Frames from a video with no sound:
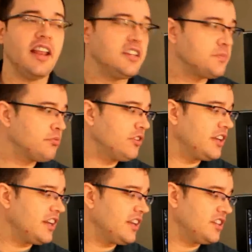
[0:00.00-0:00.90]
and it's
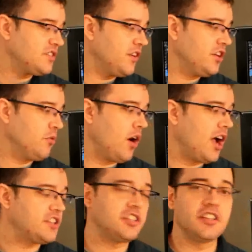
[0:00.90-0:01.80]
pretty, and it's fun to
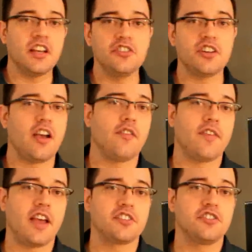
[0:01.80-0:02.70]
watch, and it tells you how
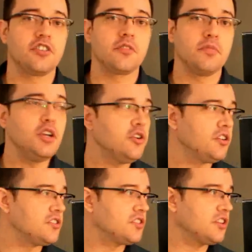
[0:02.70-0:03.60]
fast your
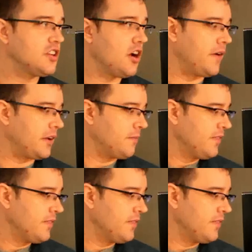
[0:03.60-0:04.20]
computer's going.